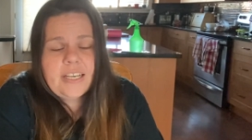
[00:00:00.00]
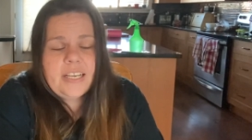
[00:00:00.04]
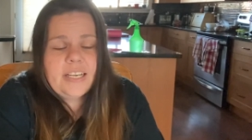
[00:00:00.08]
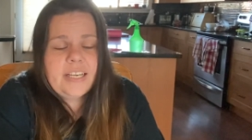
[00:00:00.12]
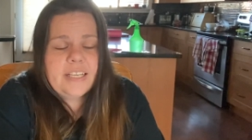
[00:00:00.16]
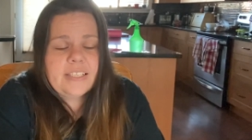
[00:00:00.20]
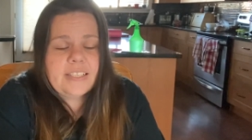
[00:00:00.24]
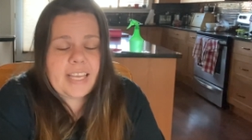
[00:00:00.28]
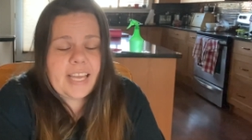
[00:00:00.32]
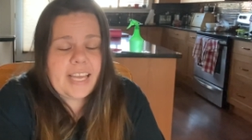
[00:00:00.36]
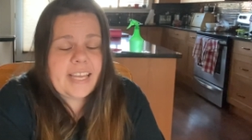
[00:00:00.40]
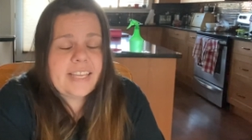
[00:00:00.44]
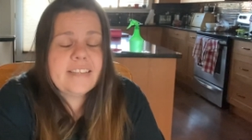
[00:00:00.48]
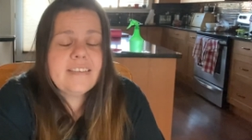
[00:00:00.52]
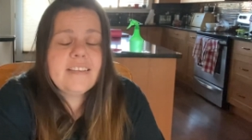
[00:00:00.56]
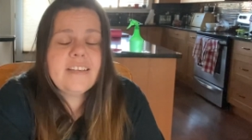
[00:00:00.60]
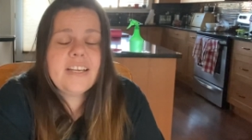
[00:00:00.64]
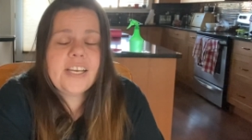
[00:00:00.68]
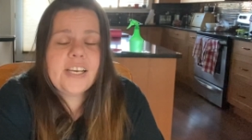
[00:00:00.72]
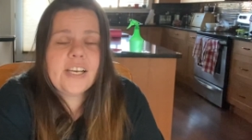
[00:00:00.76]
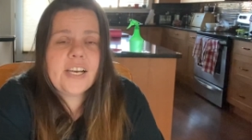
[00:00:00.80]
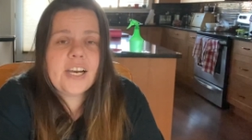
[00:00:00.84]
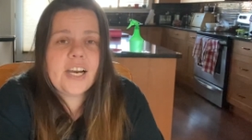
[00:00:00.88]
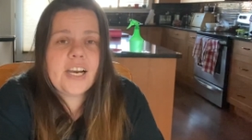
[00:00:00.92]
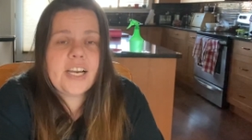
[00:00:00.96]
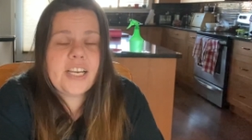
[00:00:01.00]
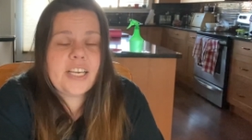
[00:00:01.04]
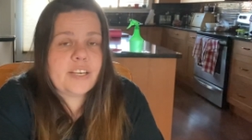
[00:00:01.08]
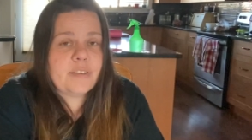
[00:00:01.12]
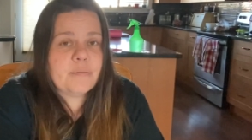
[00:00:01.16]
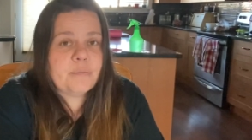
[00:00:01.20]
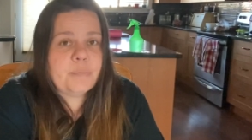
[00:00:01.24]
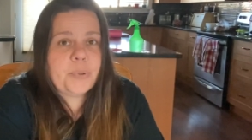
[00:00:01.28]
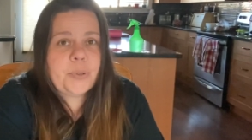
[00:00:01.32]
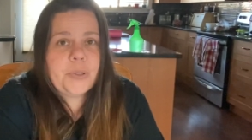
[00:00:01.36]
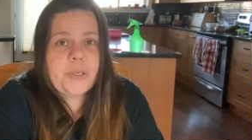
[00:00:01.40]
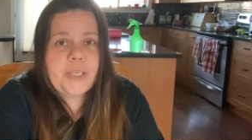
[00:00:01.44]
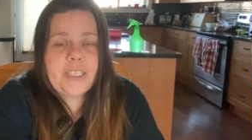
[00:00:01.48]
Then I am
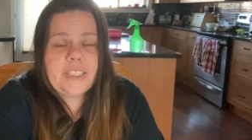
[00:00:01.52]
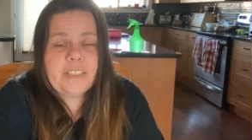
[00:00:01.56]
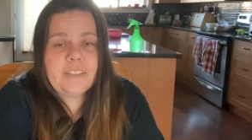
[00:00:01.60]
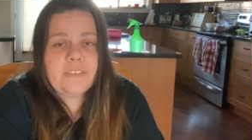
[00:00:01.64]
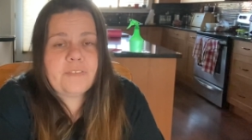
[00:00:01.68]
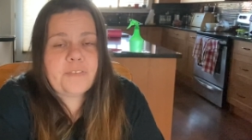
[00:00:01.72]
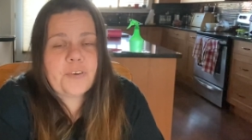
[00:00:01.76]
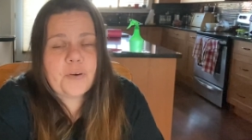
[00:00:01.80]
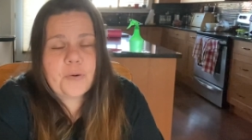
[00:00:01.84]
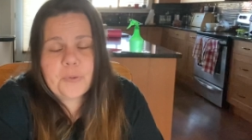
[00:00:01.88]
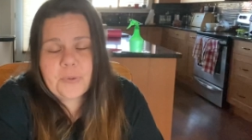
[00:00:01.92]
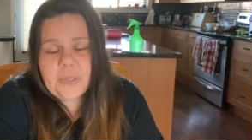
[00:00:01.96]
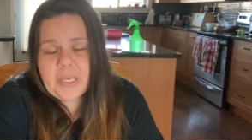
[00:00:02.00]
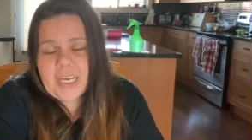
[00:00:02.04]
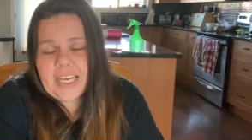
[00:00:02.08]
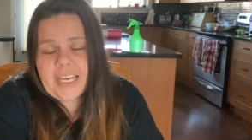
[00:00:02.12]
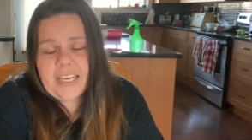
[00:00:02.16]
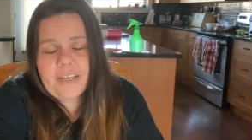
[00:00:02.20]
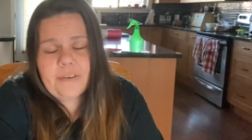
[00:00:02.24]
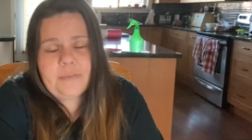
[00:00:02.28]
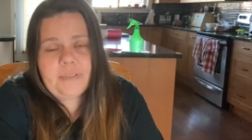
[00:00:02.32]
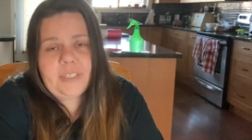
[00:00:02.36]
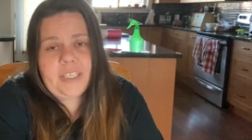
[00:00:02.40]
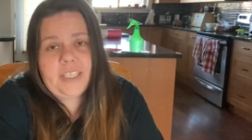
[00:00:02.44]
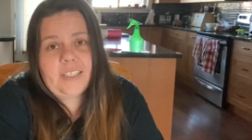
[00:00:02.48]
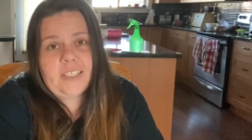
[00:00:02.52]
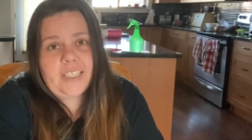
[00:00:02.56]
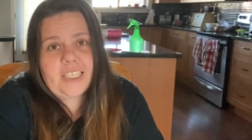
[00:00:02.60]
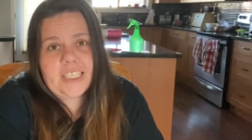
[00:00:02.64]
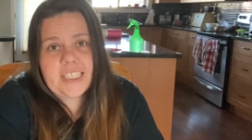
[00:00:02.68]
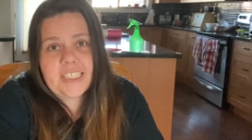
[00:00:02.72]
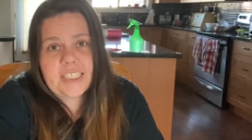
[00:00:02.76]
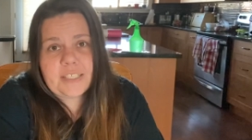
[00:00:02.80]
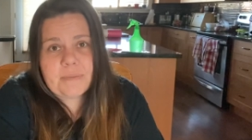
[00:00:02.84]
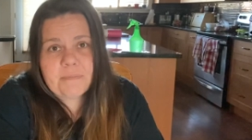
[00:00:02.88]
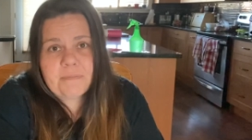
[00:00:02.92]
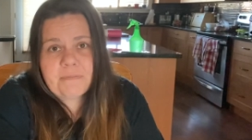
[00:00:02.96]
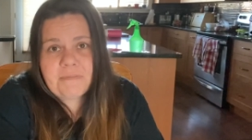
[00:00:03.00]
putting the phone down
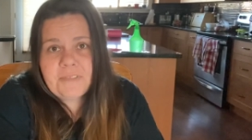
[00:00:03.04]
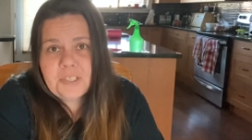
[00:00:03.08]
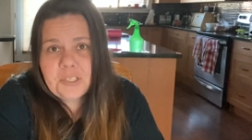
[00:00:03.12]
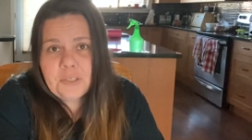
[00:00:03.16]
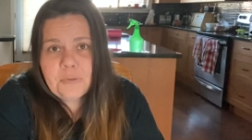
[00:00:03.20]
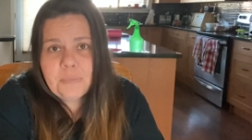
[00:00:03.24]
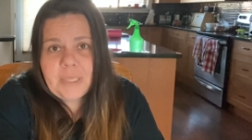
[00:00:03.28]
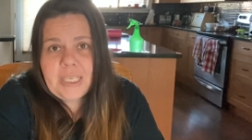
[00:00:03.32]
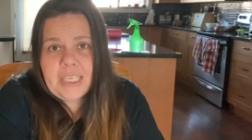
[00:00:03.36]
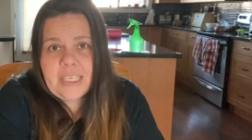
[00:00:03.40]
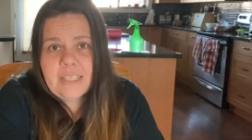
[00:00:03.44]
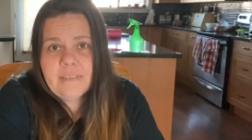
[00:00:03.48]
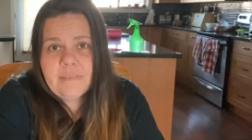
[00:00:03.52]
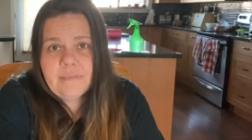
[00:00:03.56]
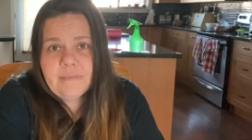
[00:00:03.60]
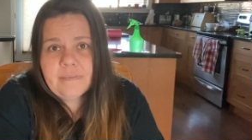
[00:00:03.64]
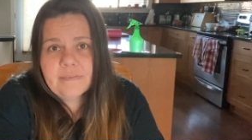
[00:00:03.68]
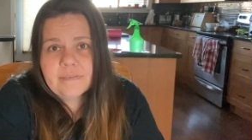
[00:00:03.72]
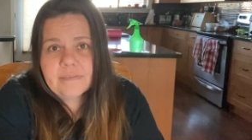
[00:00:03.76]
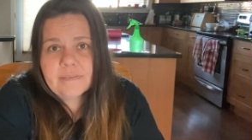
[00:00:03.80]
unless I'm filming.